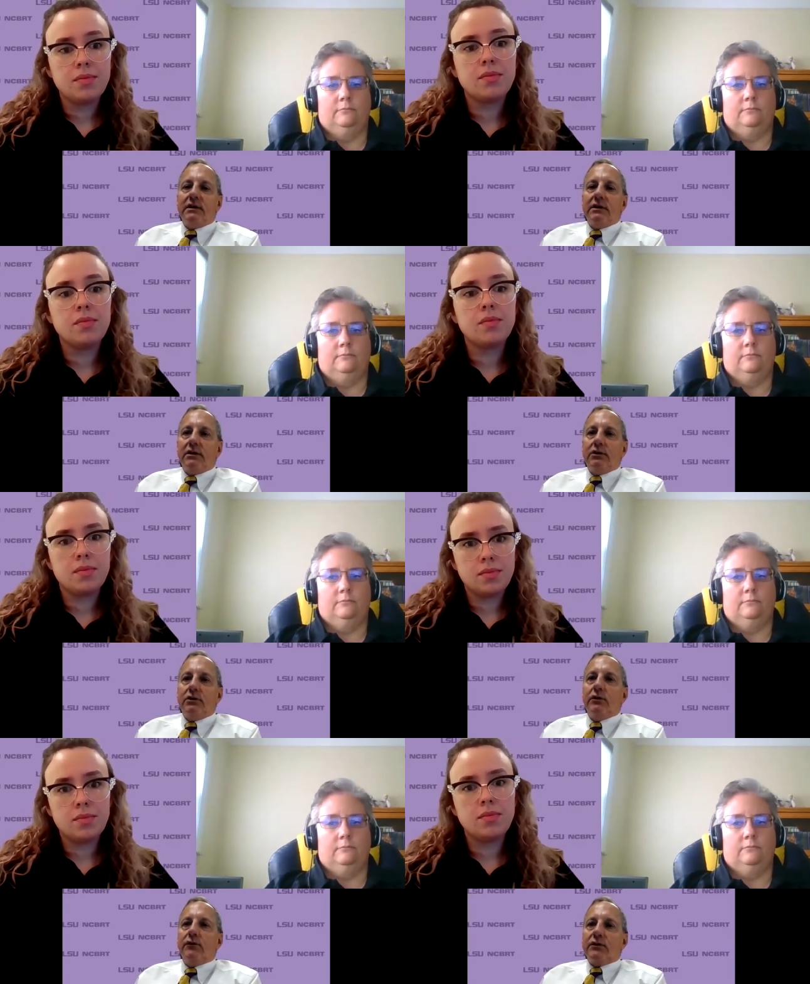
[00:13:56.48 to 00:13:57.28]
Speaker 1: Uh,
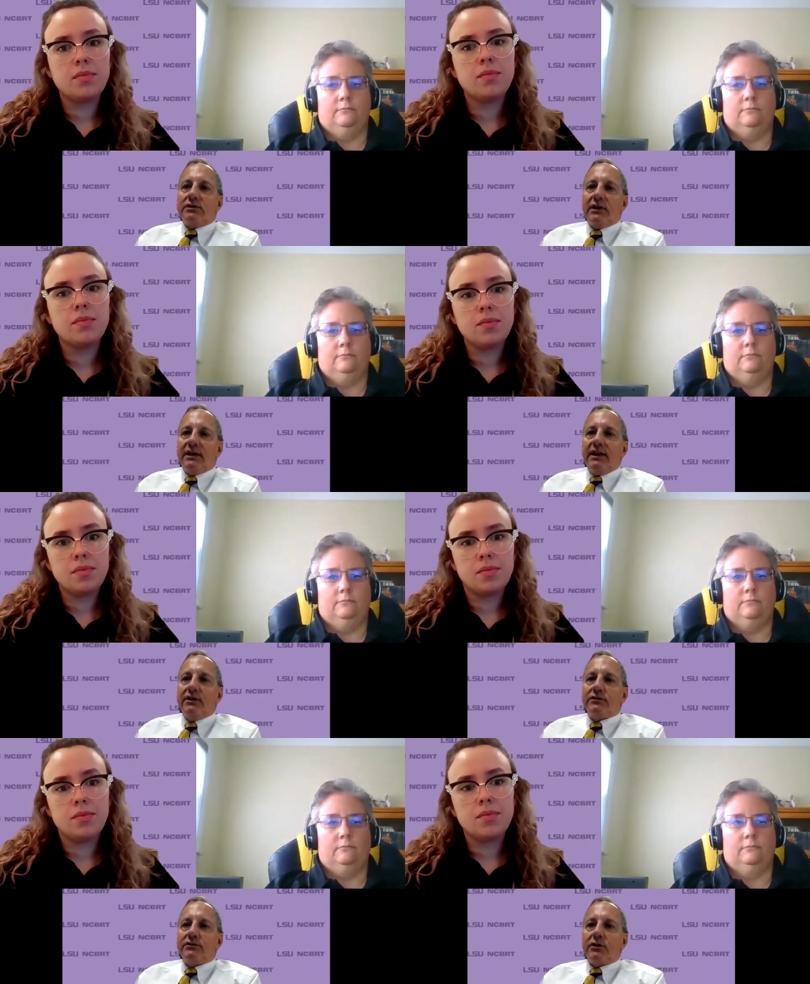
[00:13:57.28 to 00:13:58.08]
university
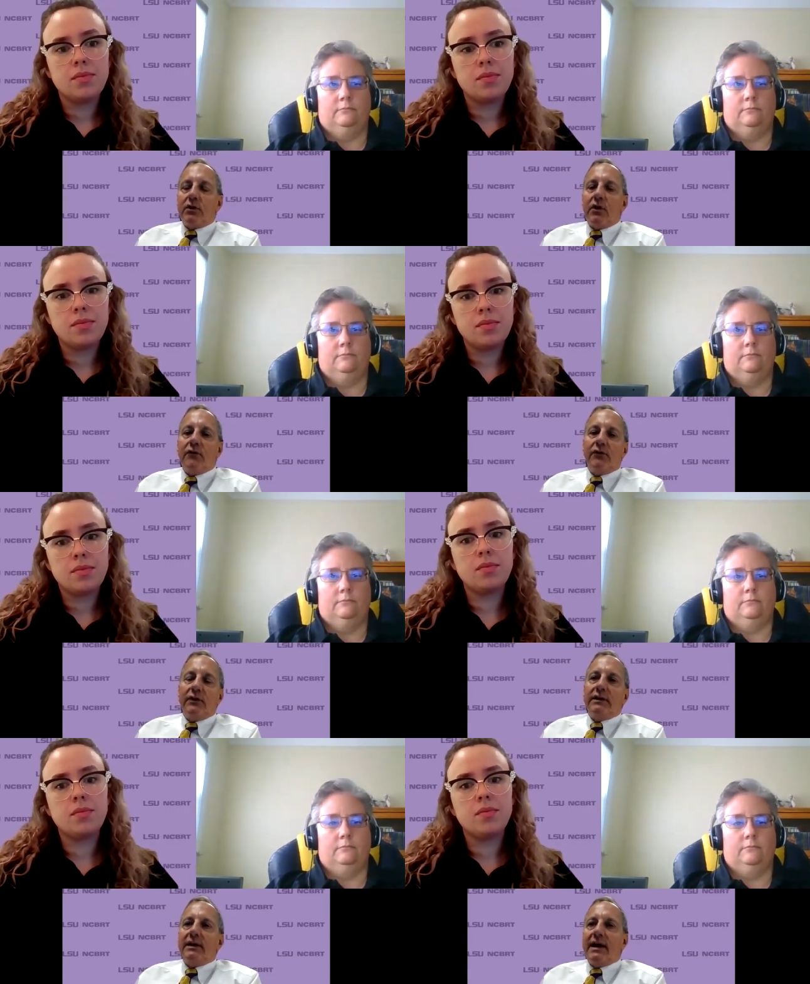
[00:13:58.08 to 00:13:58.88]
leaders are
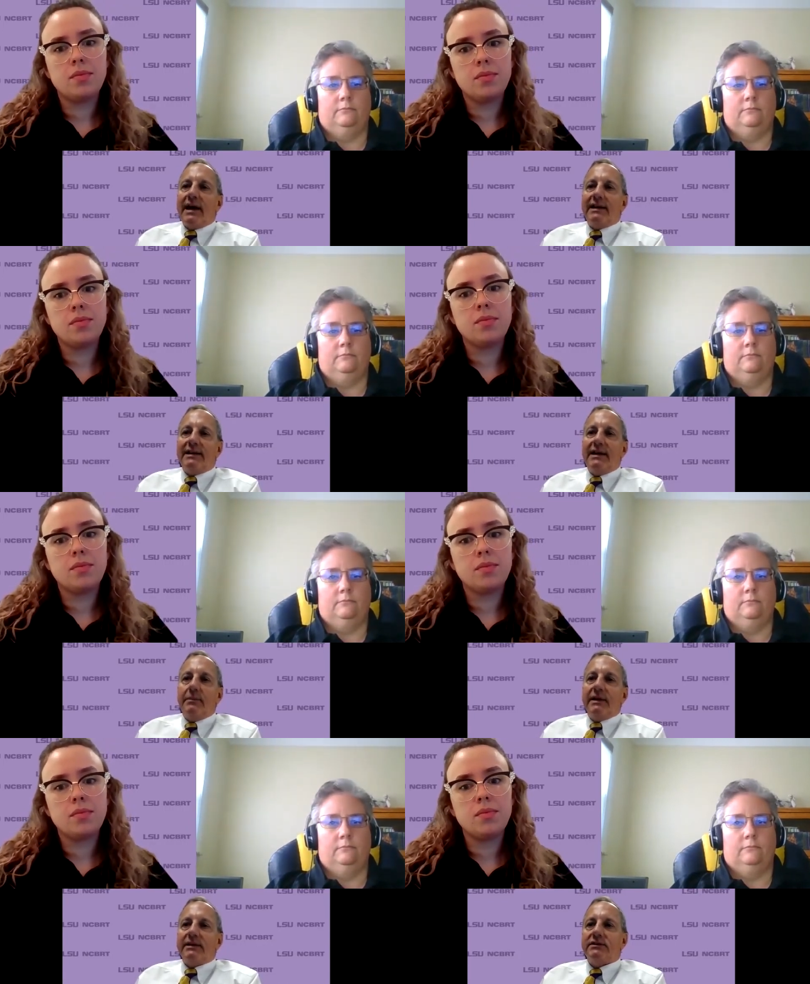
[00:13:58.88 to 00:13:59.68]
often
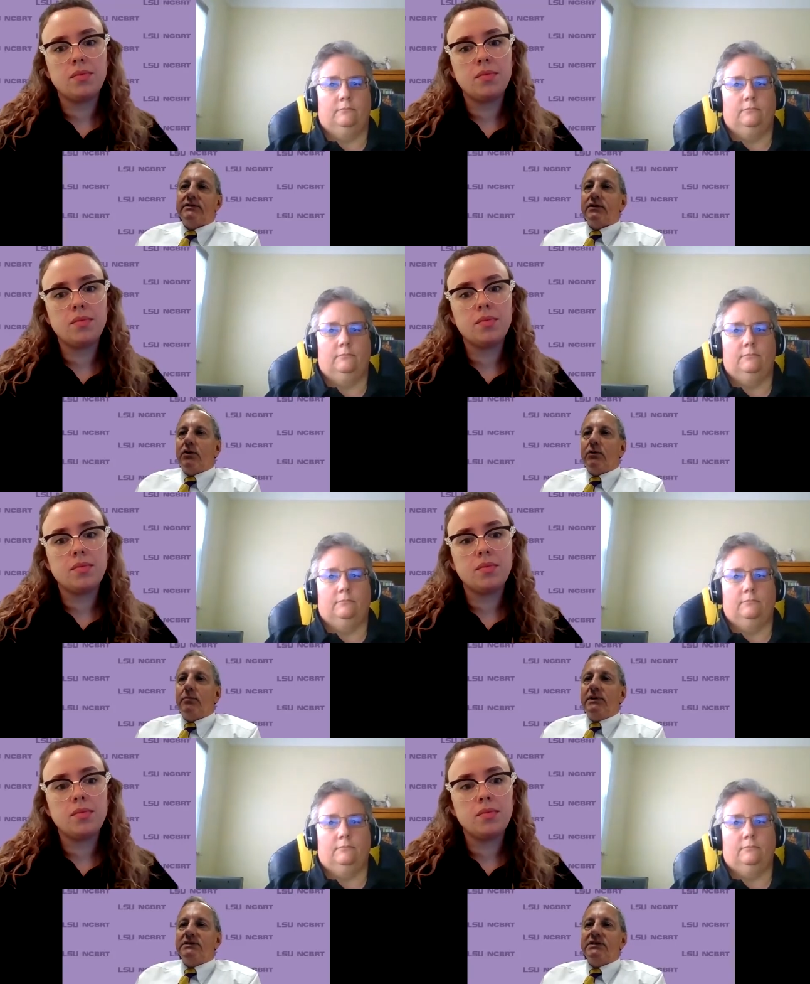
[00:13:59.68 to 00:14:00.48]
academics or
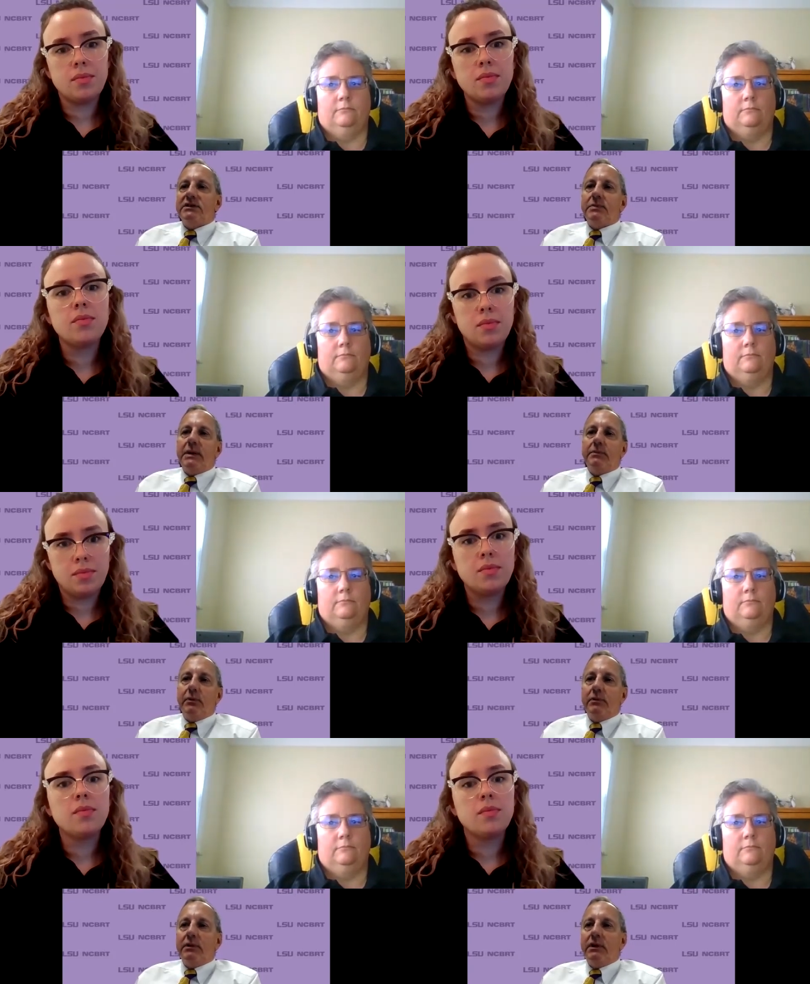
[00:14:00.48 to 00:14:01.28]
business
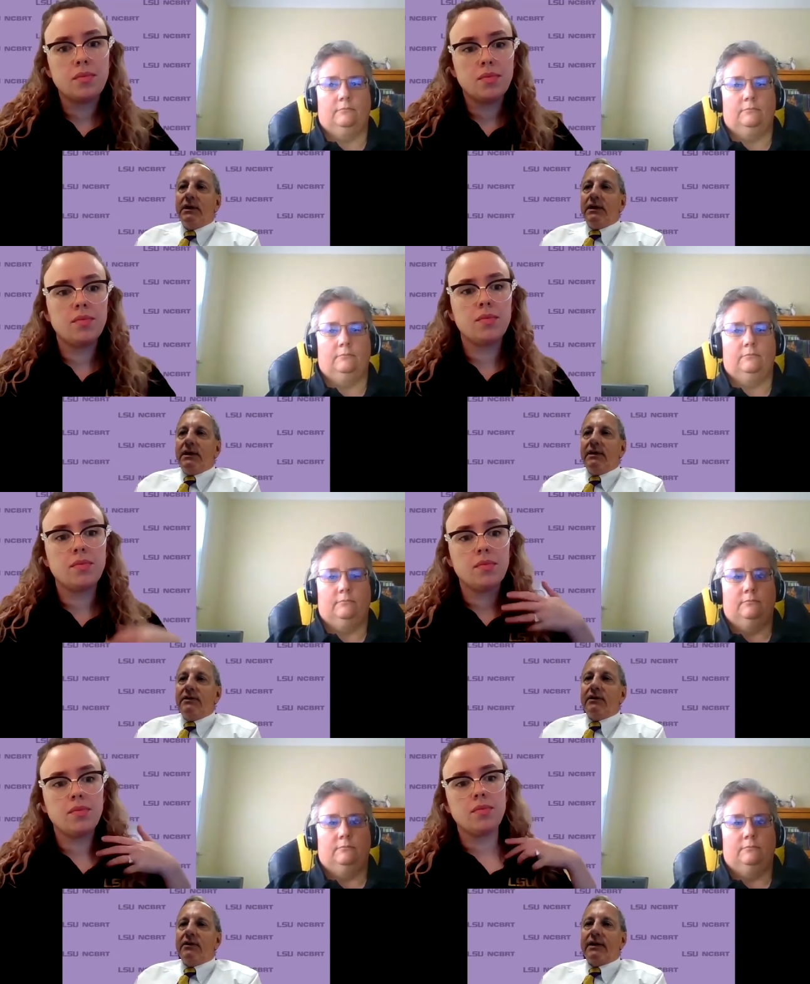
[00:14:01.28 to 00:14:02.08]
people,
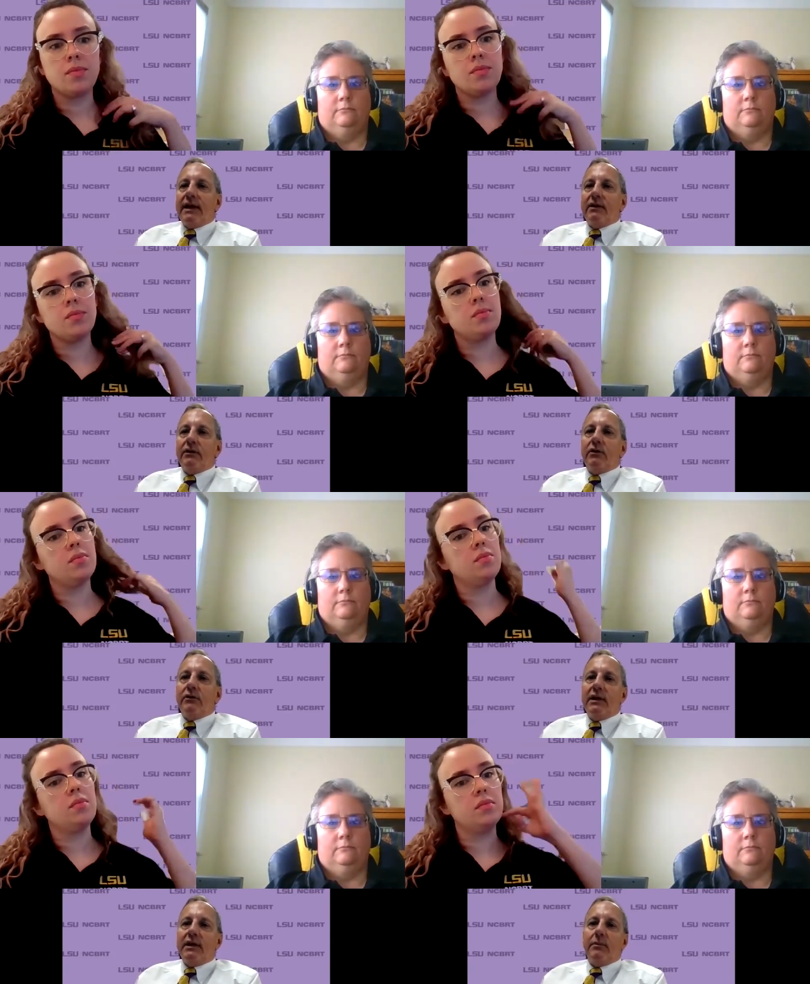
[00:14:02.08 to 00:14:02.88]
and they're counting
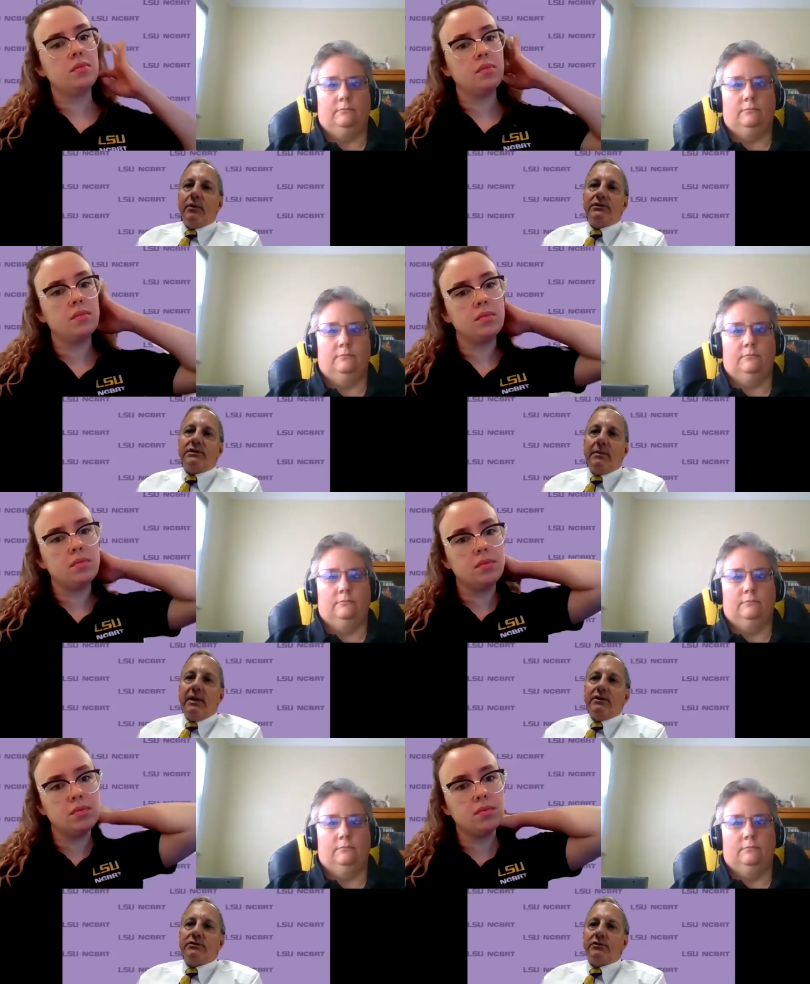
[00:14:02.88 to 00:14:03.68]
on that emergency
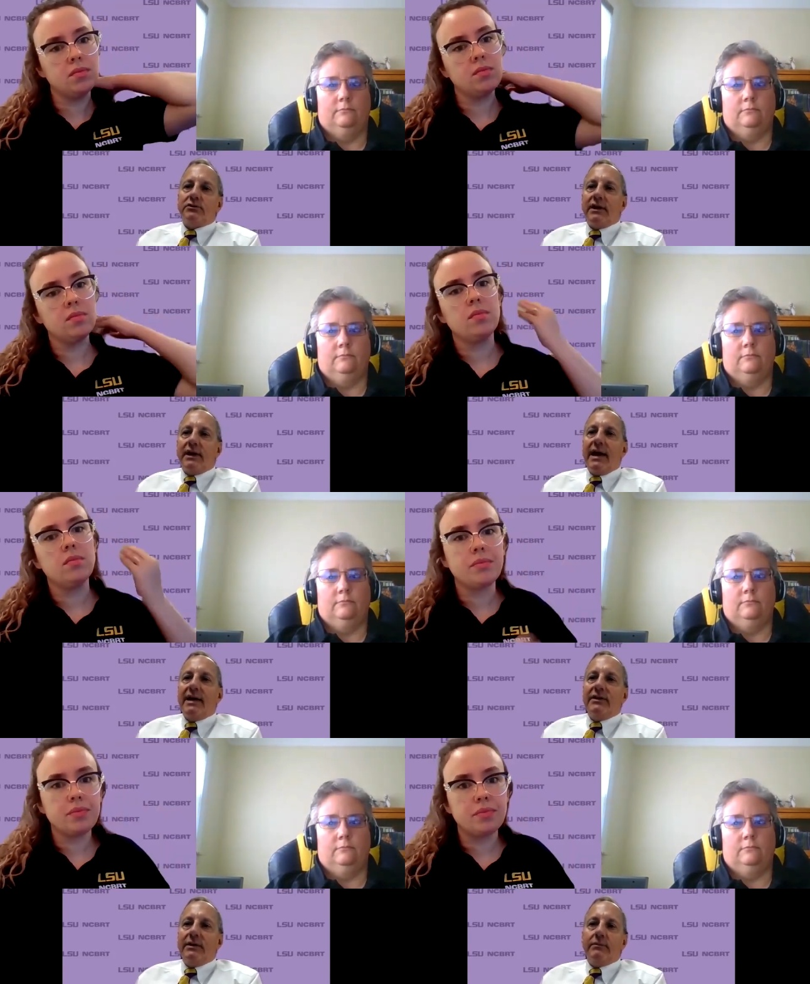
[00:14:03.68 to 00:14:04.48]
manager to
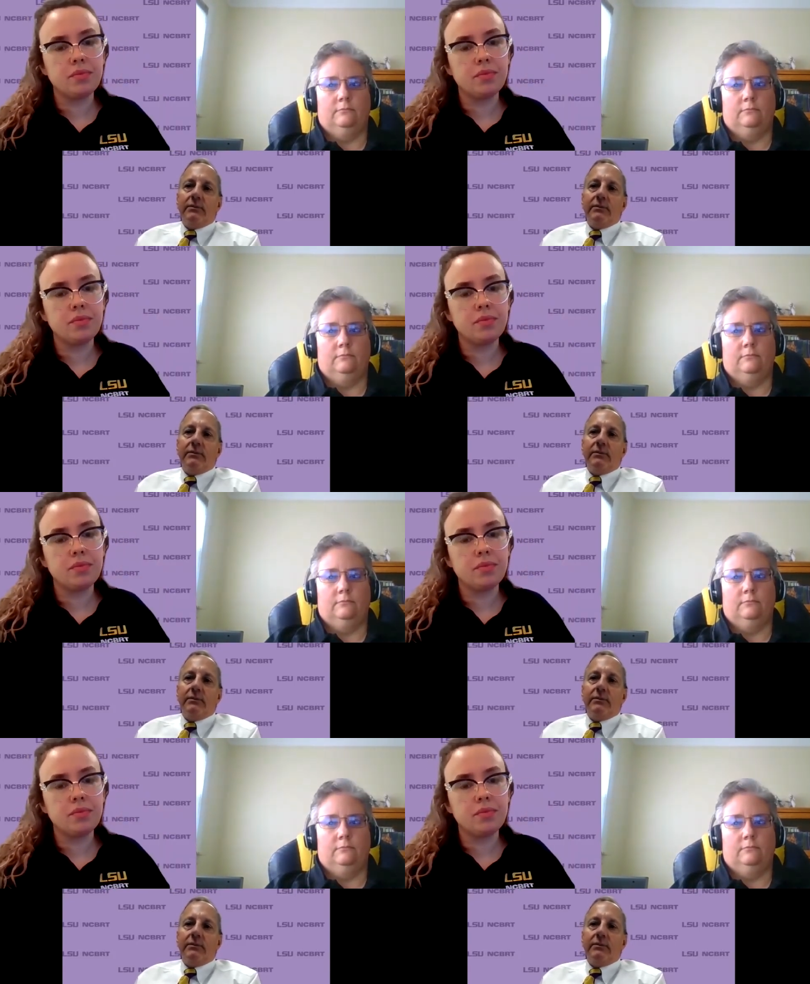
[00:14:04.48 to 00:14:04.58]
guide them